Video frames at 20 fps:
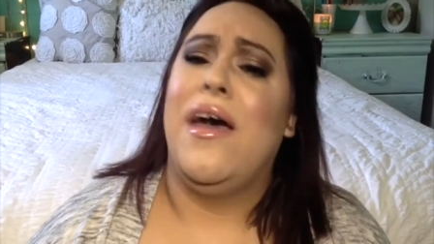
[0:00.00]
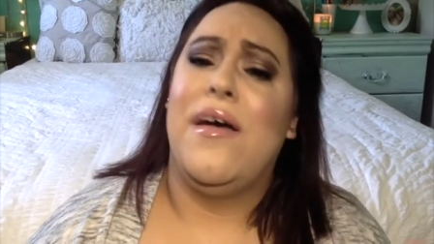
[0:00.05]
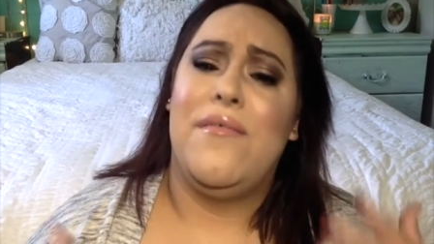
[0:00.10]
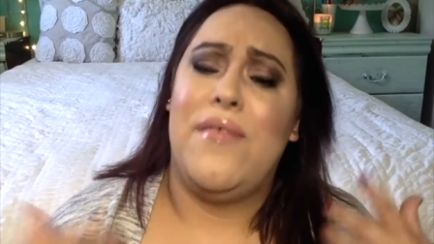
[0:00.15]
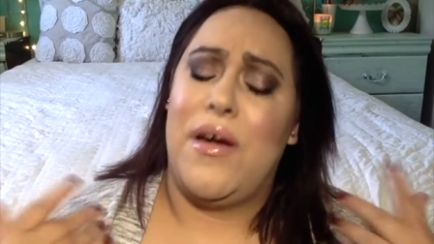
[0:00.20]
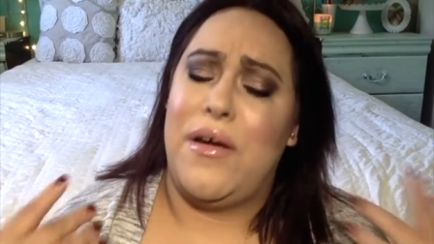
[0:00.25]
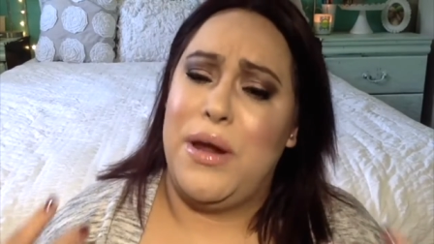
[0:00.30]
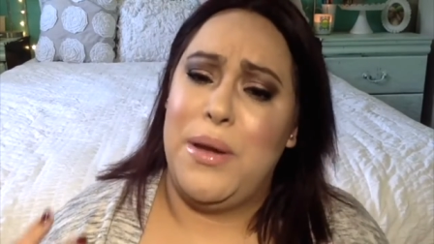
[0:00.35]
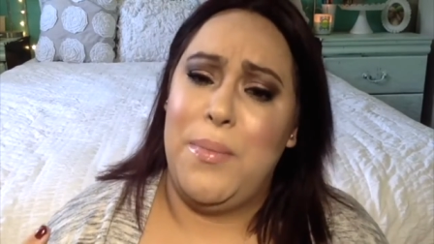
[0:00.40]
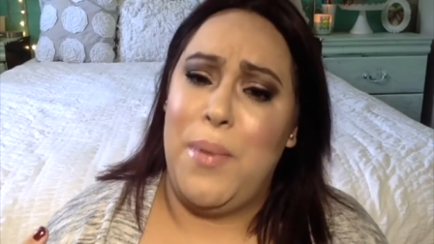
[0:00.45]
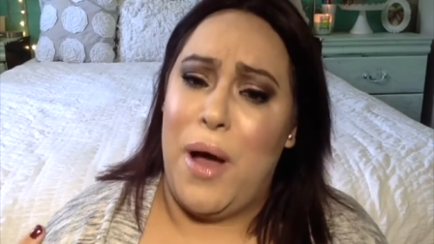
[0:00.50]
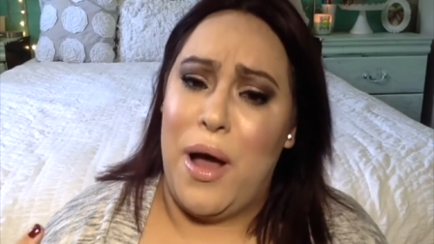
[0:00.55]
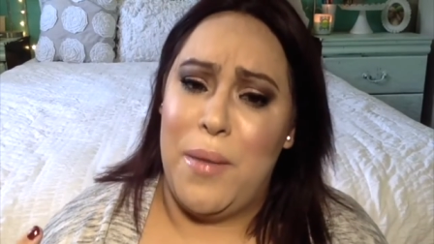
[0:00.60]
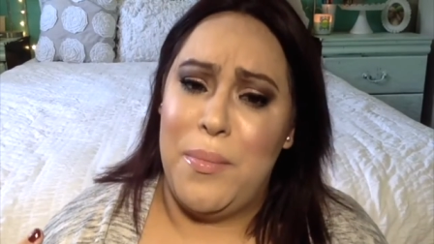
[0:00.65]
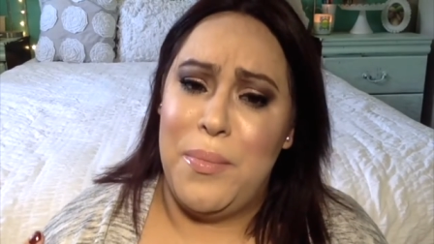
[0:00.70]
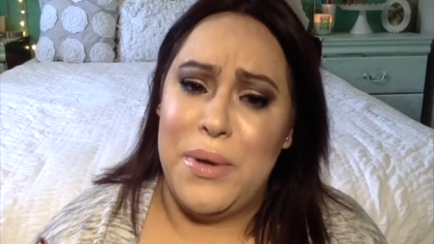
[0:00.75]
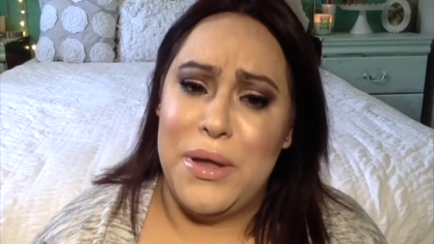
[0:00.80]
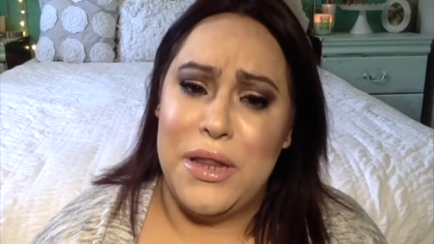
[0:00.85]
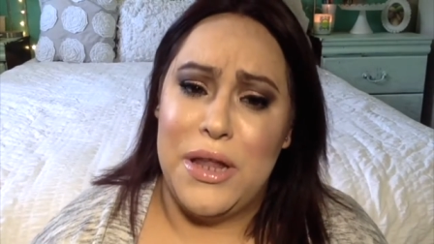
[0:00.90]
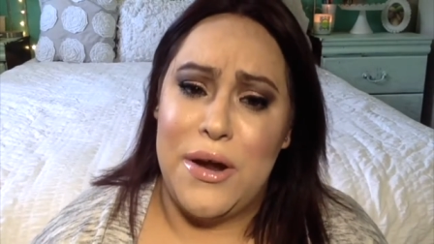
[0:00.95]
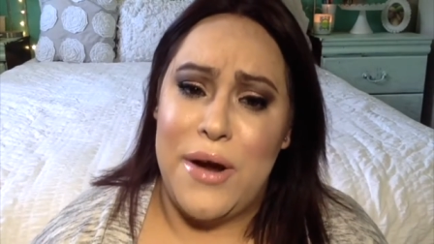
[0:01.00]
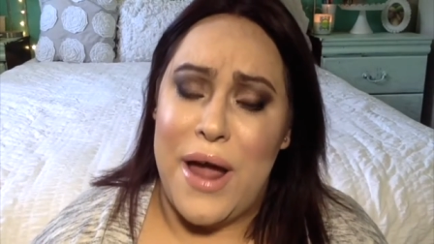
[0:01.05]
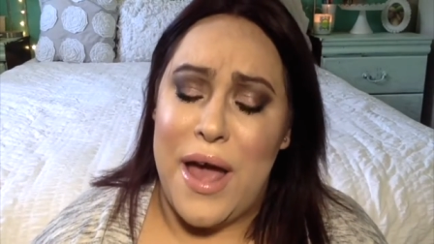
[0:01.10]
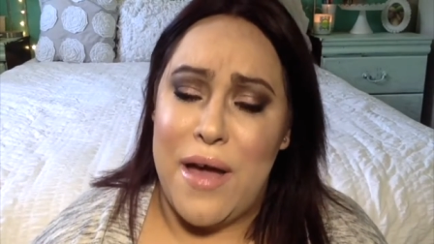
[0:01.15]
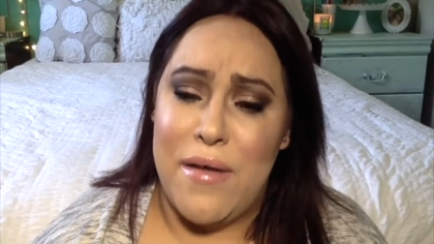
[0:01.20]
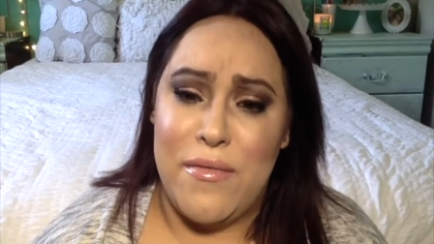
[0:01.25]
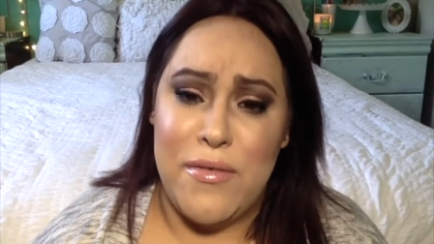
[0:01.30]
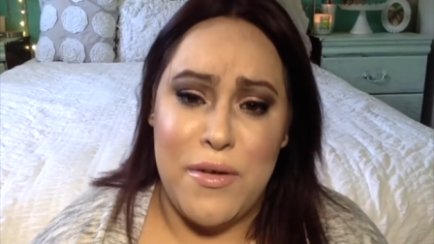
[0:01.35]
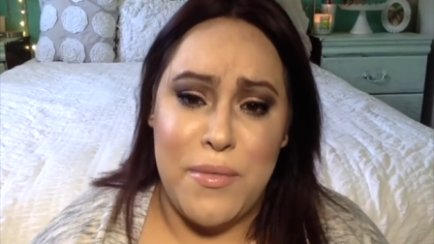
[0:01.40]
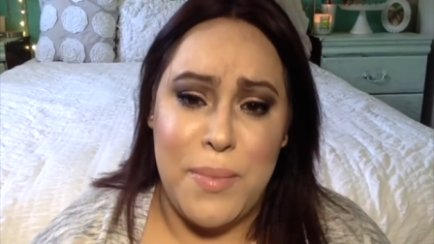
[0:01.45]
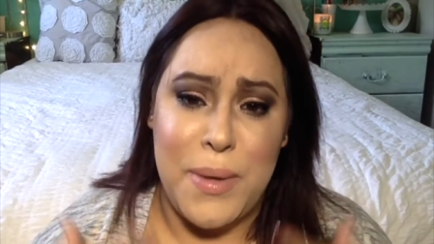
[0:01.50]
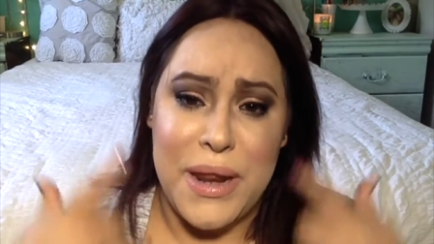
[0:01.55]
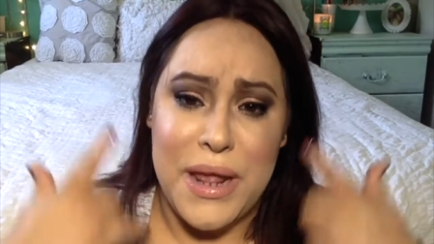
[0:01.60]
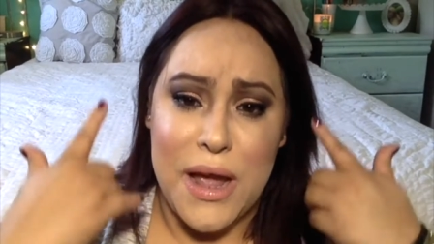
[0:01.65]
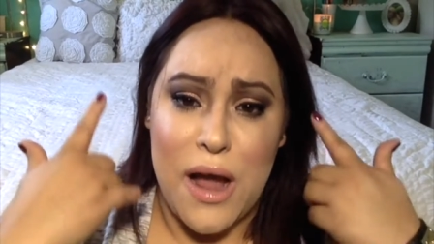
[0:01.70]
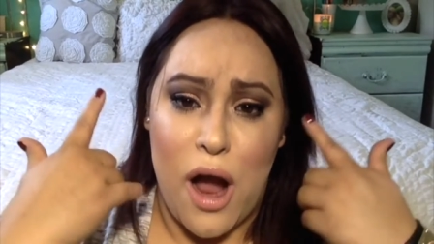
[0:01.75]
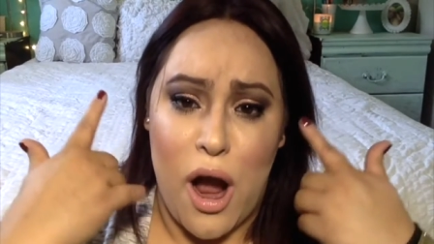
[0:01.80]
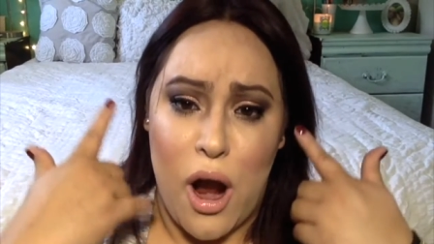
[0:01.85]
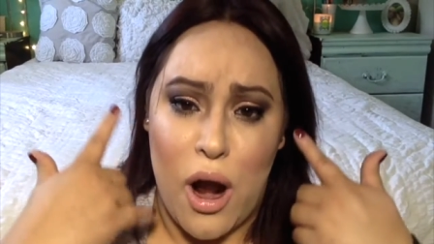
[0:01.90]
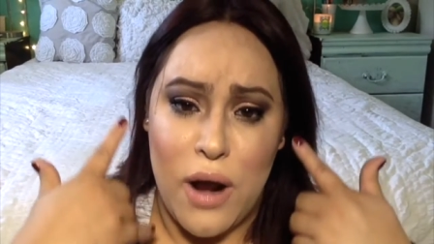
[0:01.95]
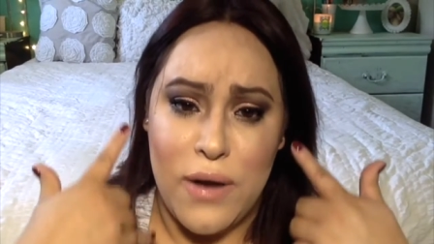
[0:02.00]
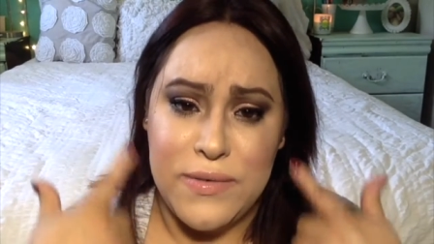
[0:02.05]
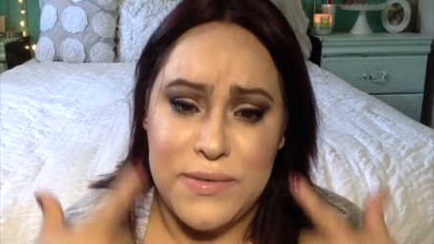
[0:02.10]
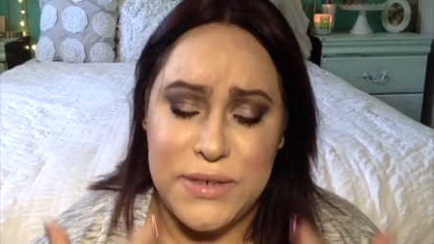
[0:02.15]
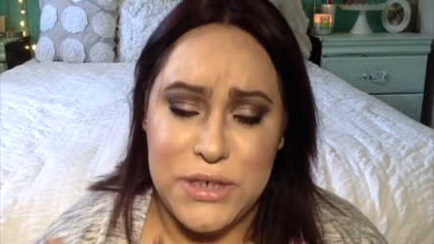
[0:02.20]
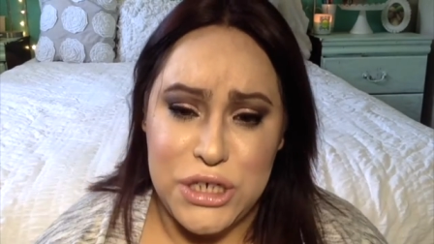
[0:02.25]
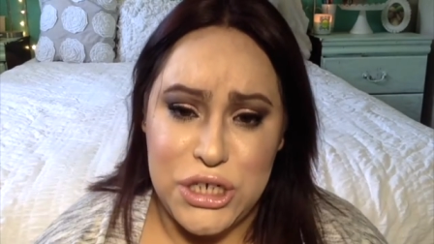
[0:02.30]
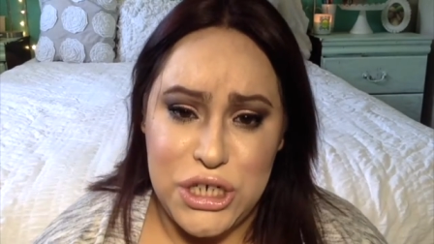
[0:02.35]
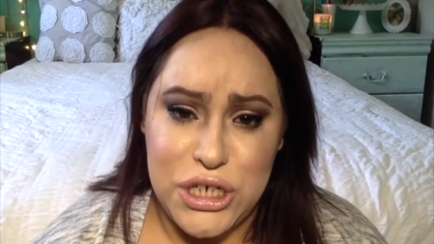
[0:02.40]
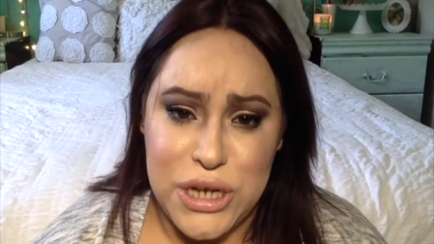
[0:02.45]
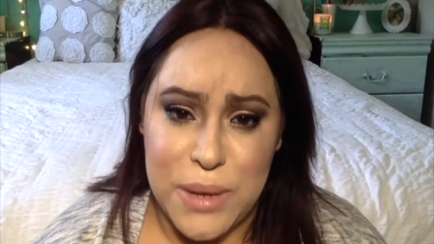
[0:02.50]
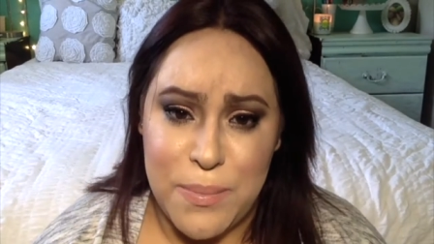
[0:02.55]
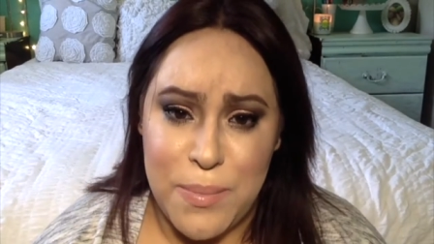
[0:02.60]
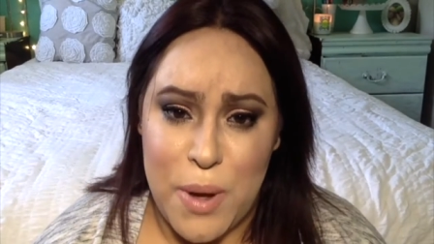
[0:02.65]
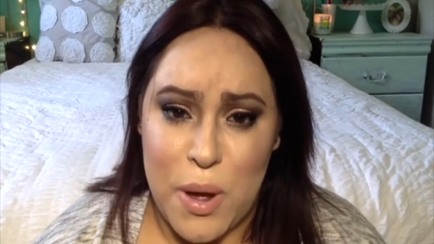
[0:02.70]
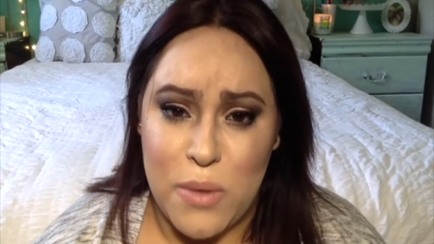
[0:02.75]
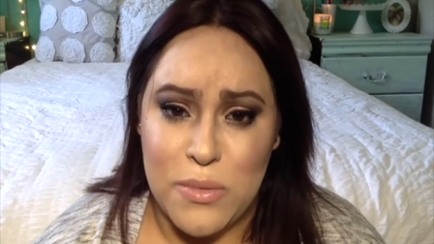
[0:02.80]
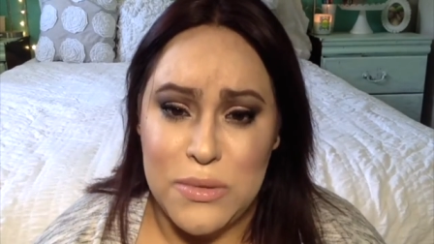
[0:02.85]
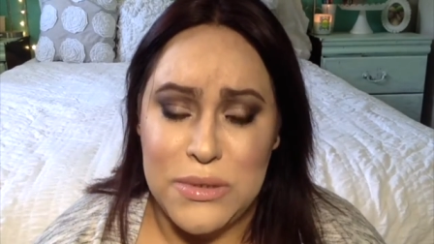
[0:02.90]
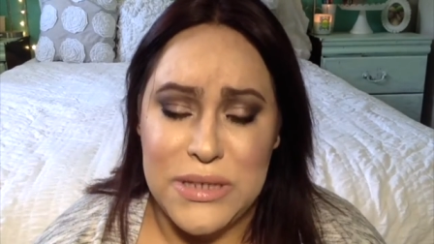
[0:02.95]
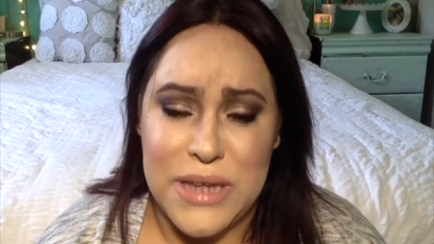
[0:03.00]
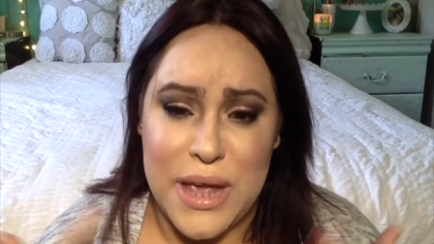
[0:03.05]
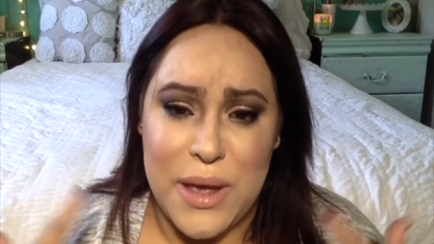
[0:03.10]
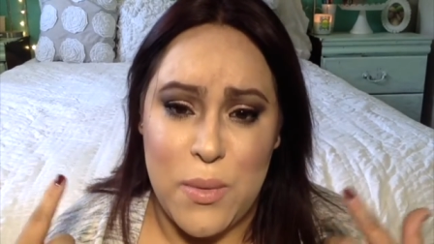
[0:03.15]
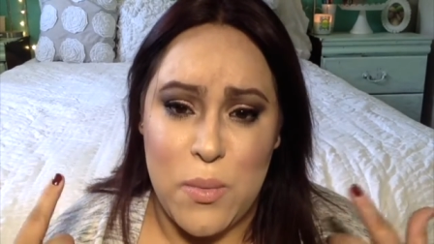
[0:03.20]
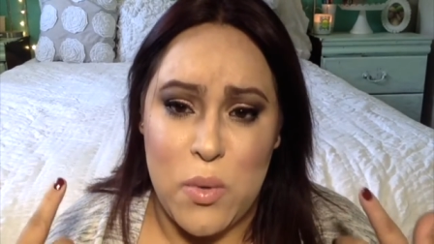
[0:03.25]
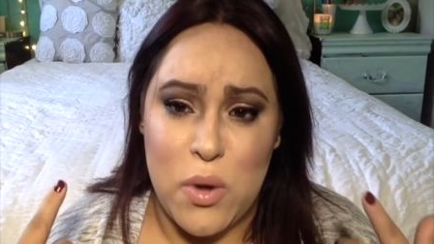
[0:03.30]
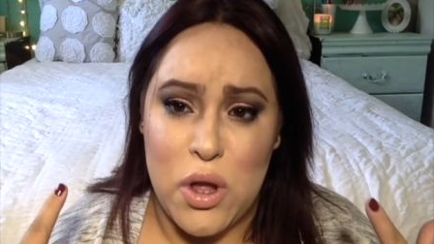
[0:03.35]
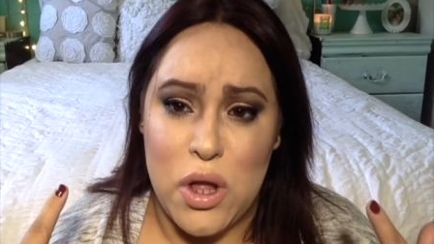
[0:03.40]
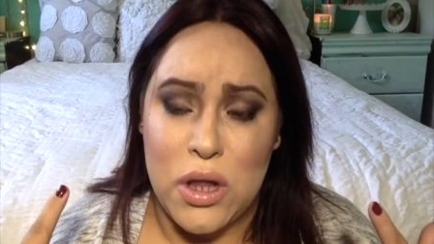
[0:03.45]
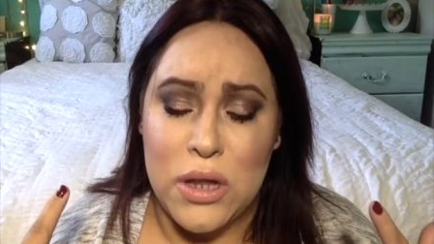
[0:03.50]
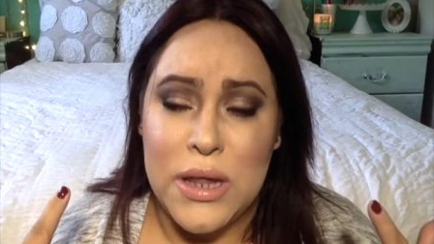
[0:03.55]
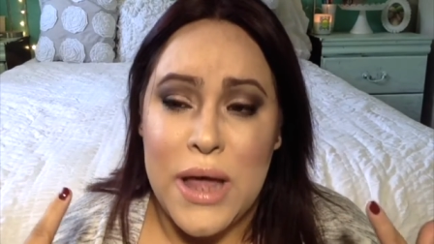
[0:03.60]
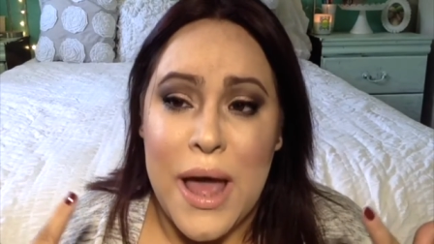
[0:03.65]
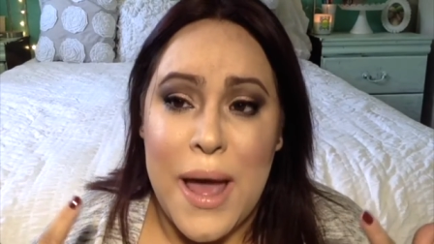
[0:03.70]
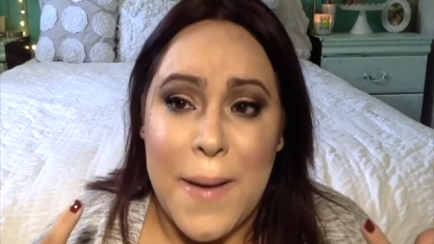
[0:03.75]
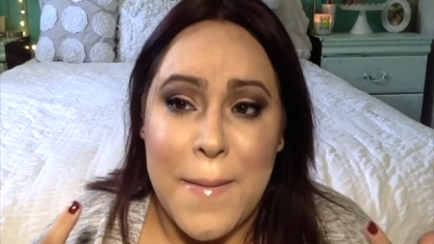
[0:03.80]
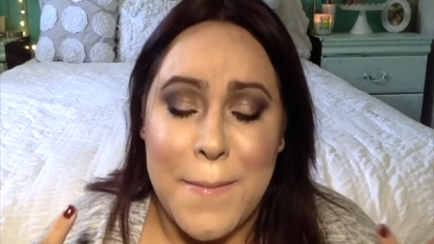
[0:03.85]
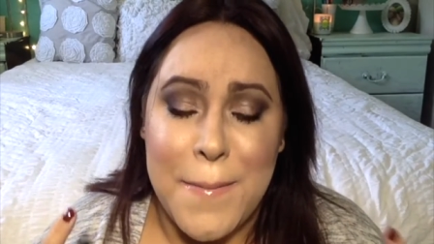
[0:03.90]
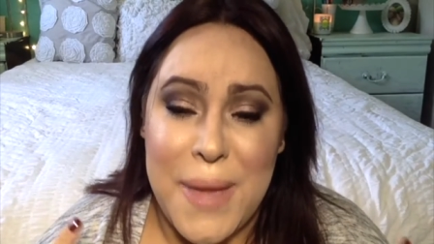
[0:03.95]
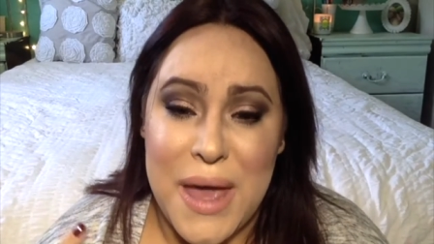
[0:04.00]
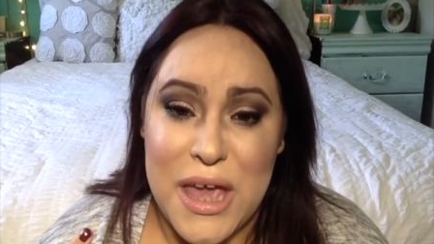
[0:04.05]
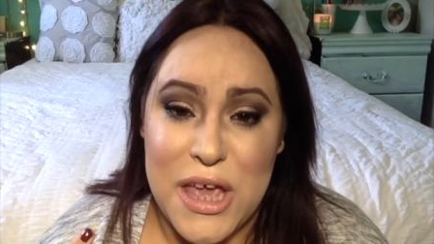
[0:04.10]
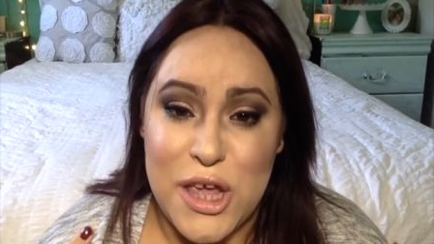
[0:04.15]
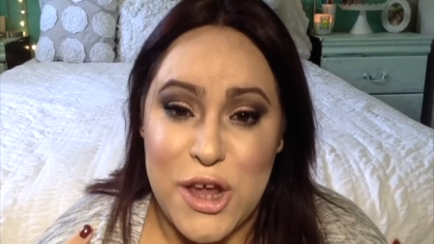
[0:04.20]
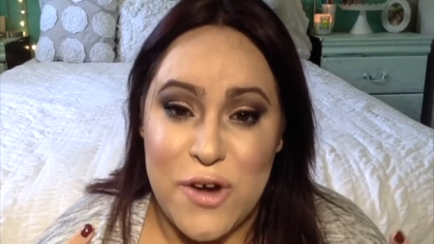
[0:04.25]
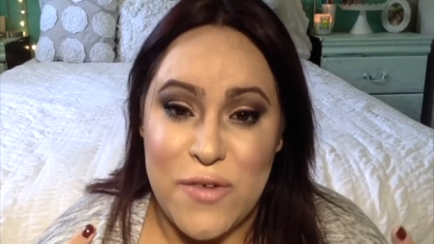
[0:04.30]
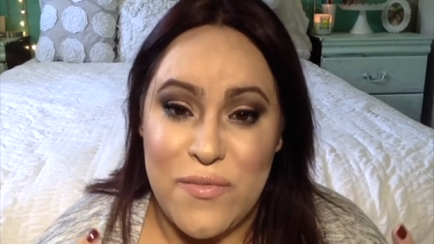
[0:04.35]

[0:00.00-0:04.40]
Very popular. Everybody carves their cheekbones. It will make your